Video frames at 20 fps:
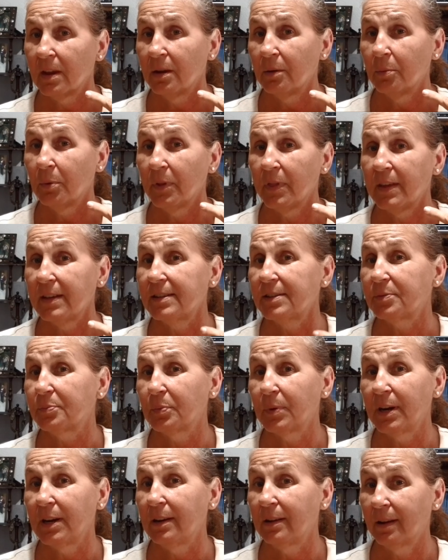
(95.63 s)
well, this
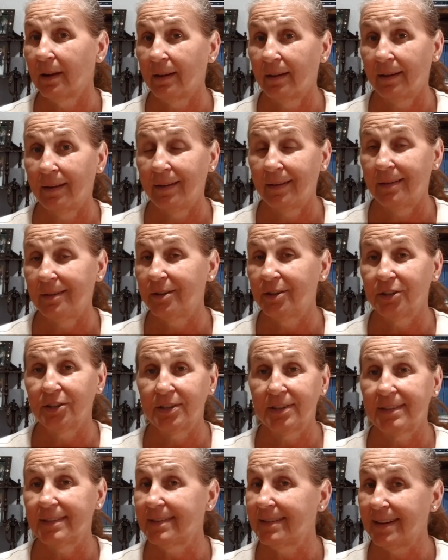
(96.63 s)
reline
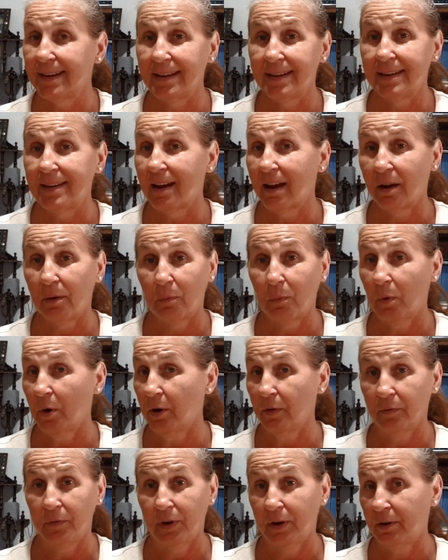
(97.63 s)
just did not
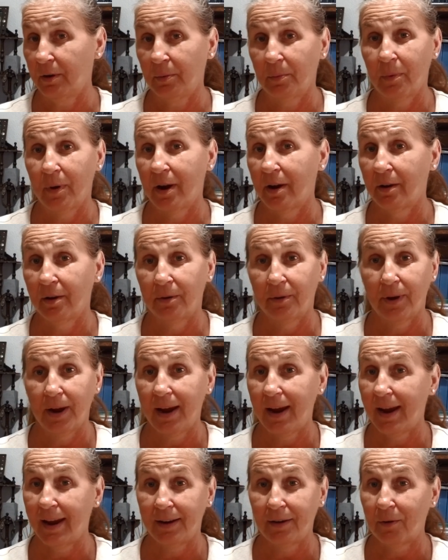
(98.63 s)
work very well
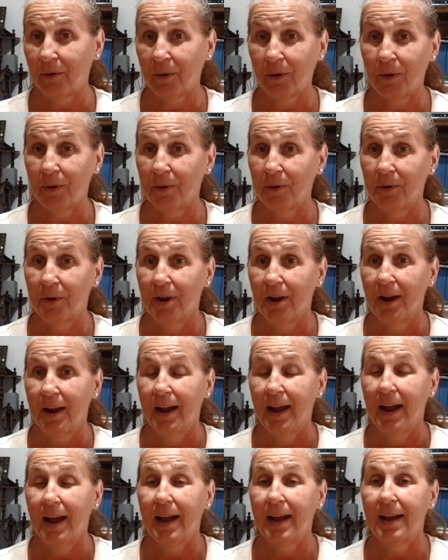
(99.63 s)
at all.
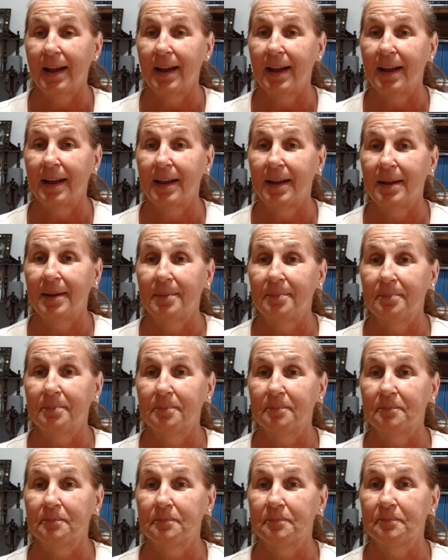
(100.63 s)

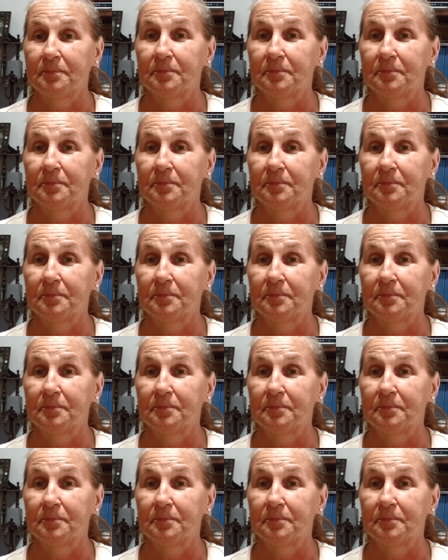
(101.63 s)
Um,